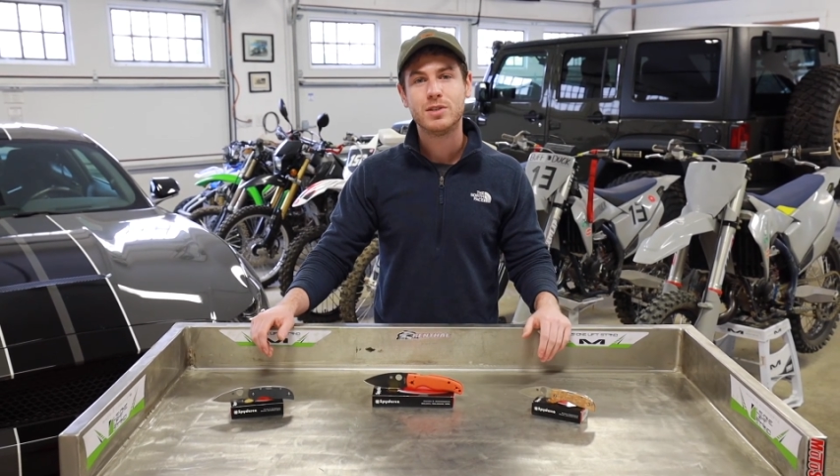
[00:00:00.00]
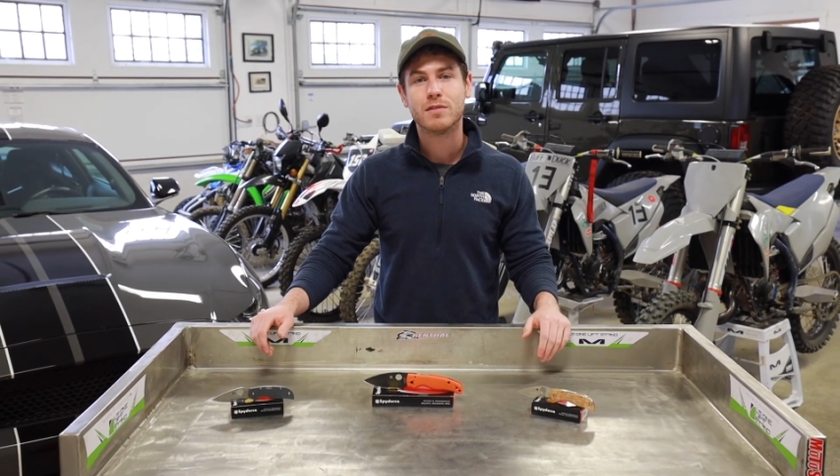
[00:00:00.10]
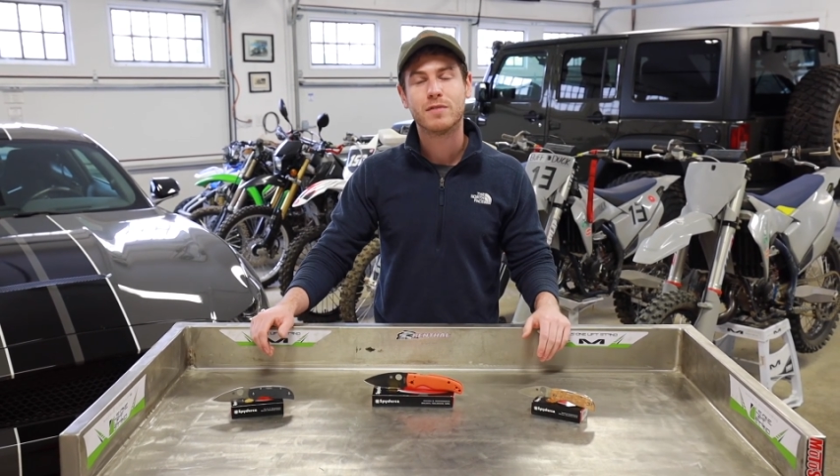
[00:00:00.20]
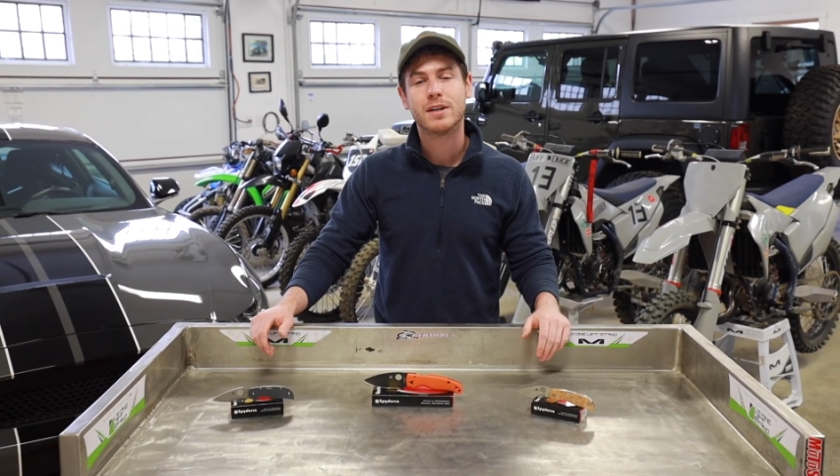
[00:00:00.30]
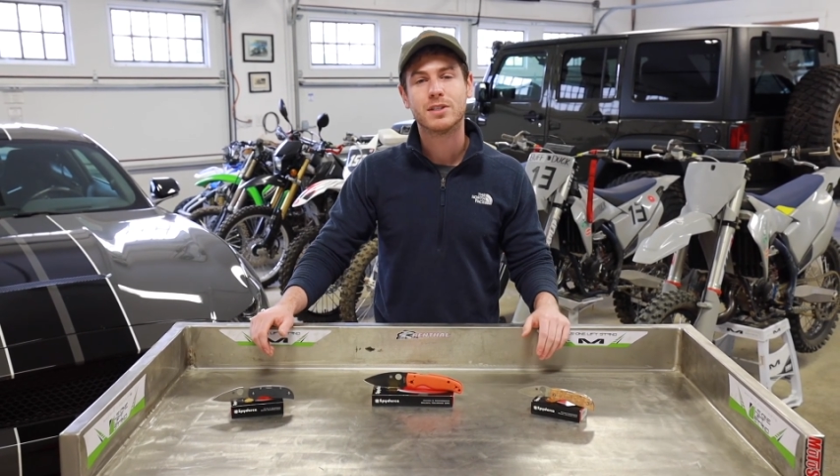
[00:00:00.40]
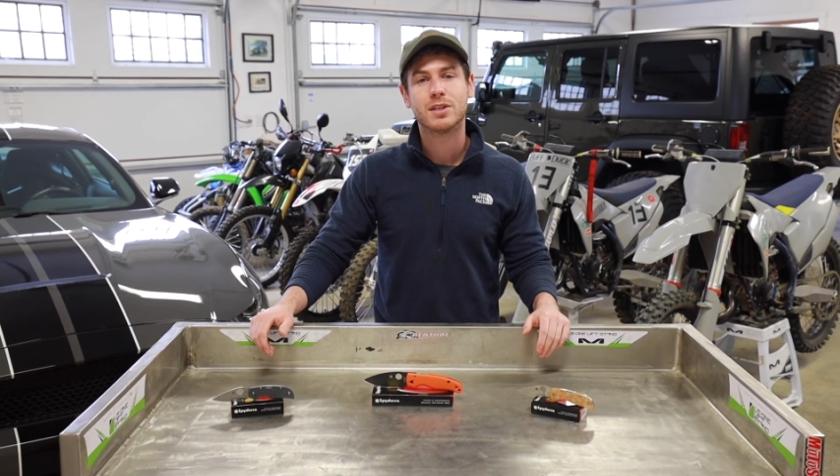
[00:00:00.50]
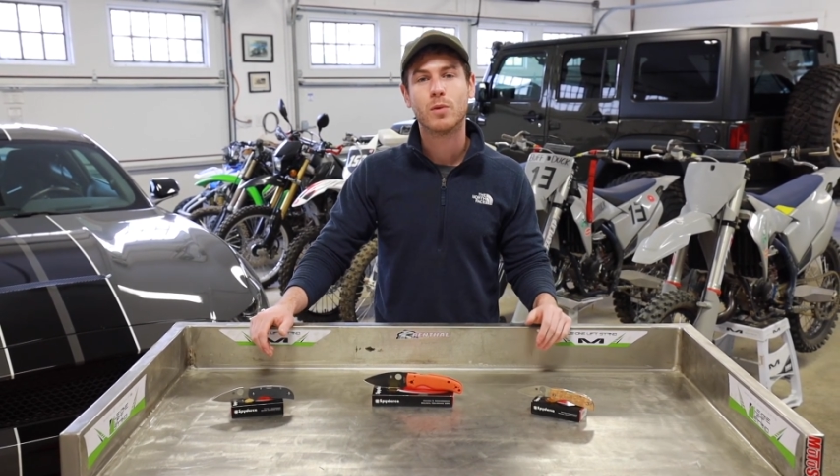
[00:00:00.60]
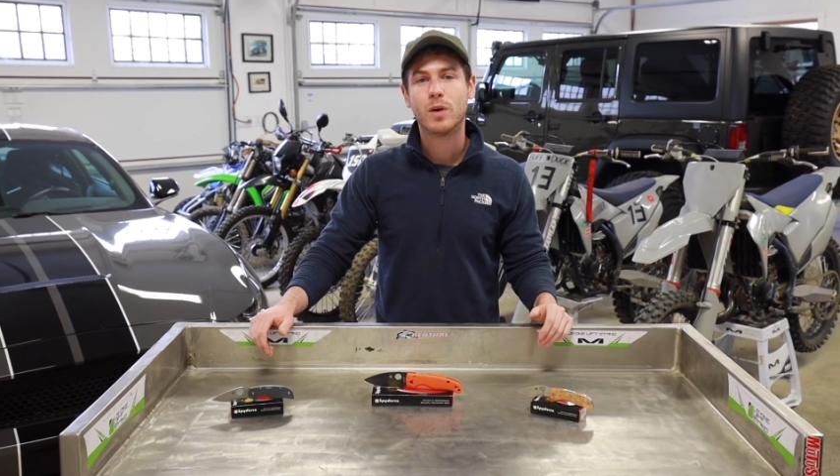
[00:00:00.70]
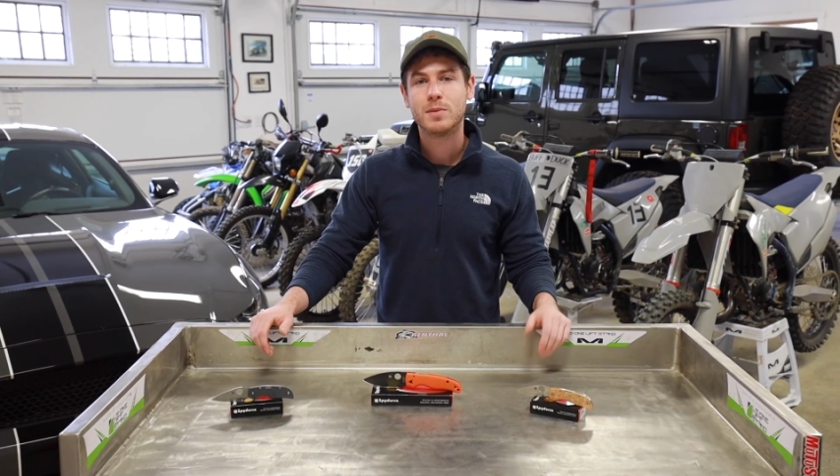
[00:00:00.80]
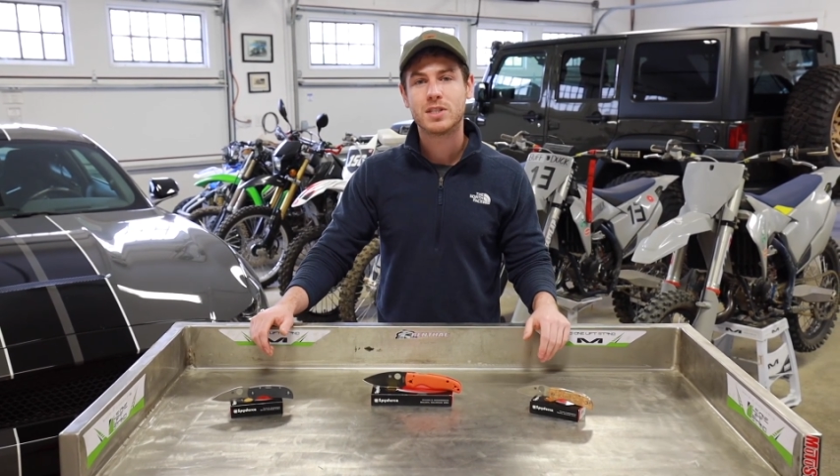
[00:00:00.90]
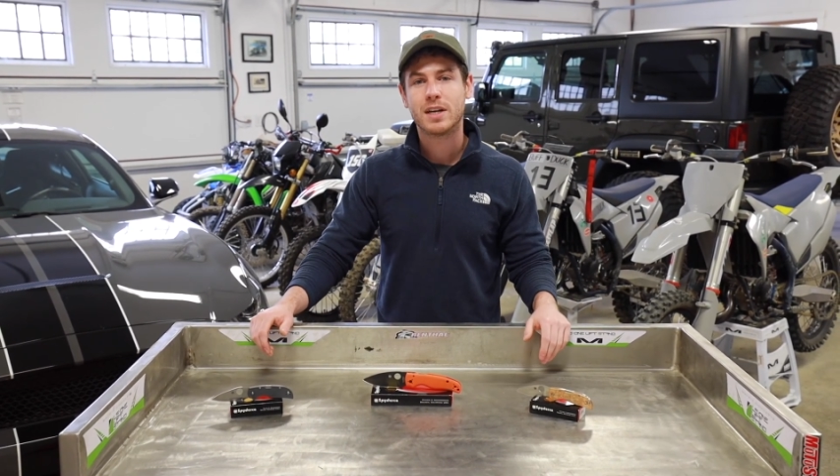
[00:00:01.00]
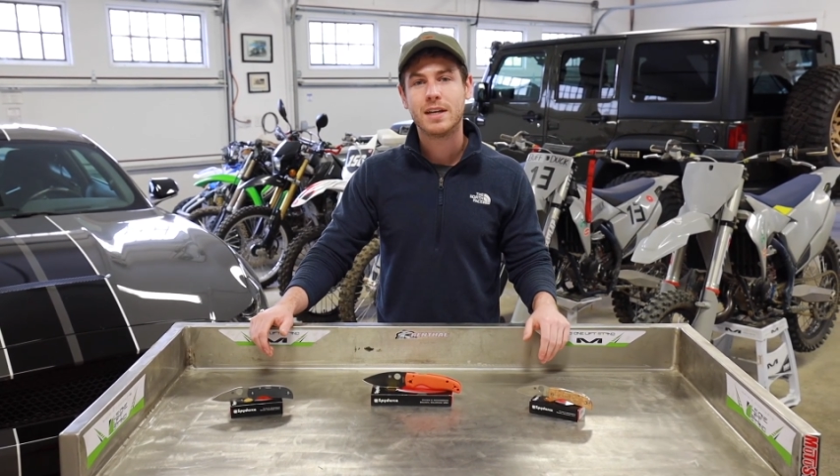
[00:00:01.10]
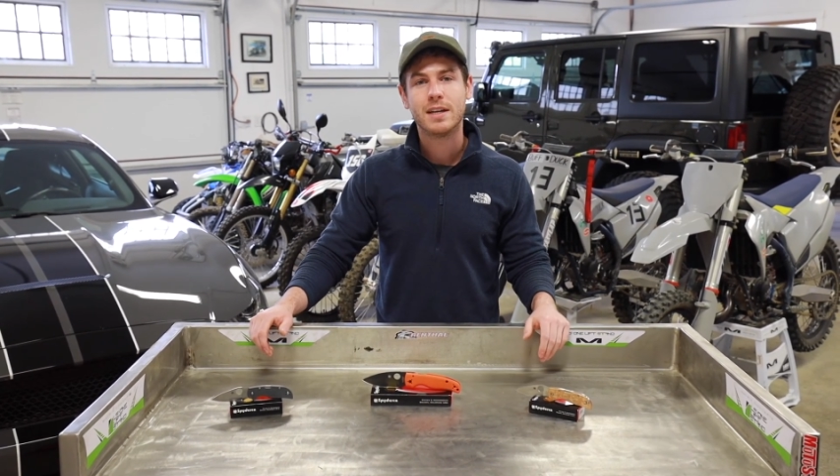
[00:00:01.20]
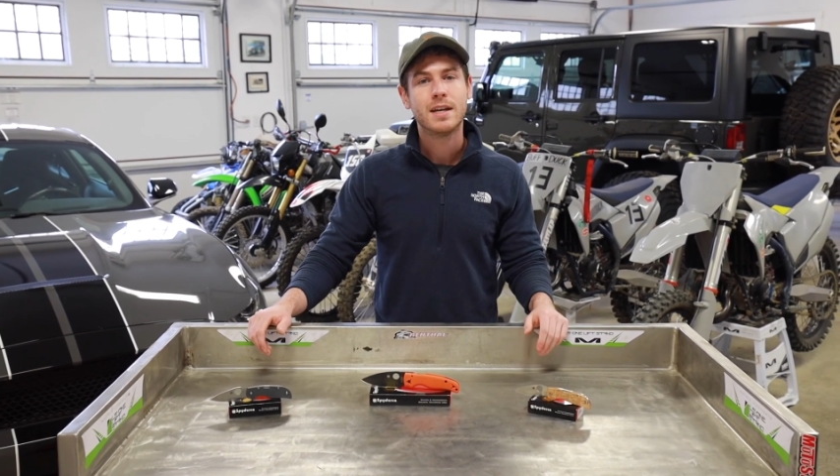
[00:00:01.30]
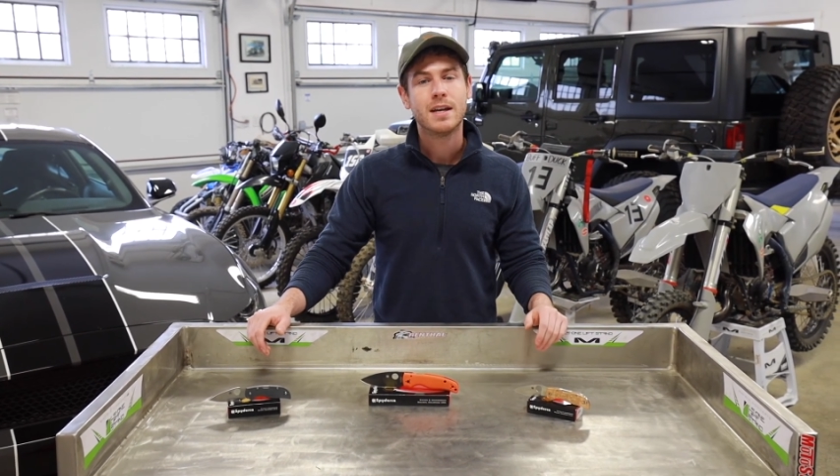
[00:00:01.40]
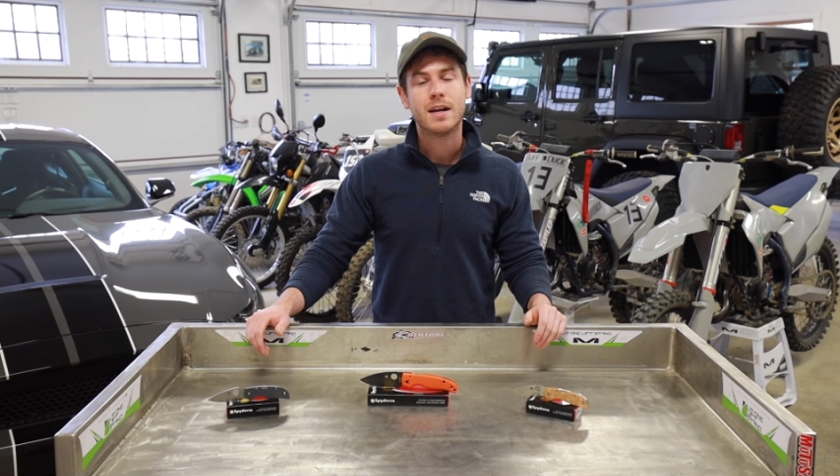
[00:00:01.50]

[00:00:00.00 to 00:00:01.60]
you can find us on our website,